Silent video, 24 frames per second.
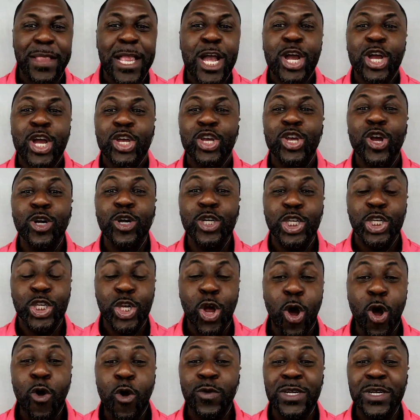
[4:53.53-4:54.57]
Your
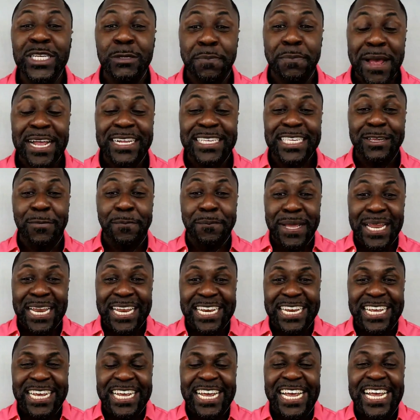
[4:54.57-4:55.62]
sole
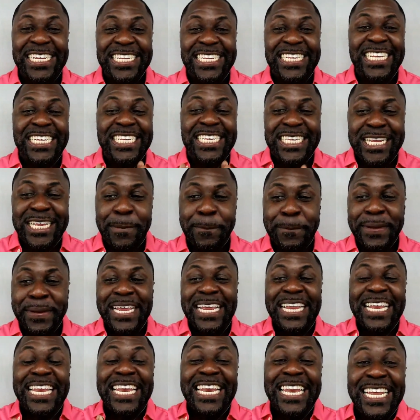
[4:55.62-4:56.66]
responsibility is to simply
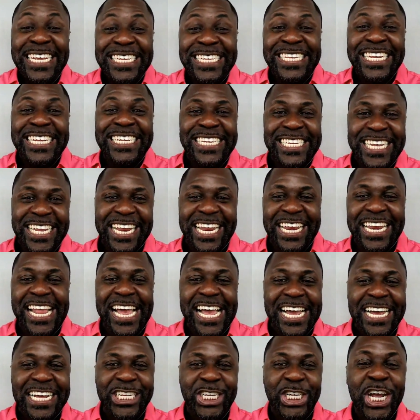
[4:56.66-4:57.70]
listen to the
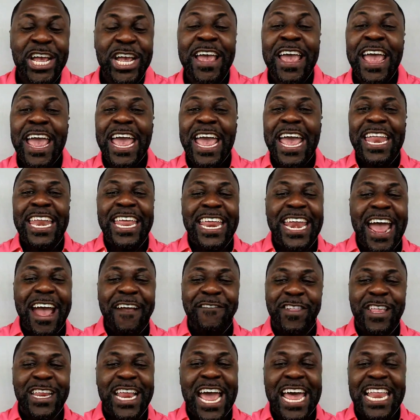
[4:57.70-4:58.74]
nudge, and then after
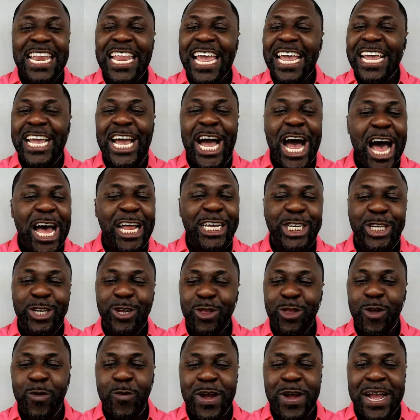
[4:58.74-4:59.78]
that, let God do
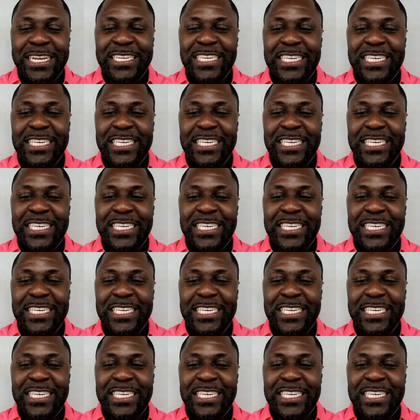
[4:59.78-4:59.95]
the rest.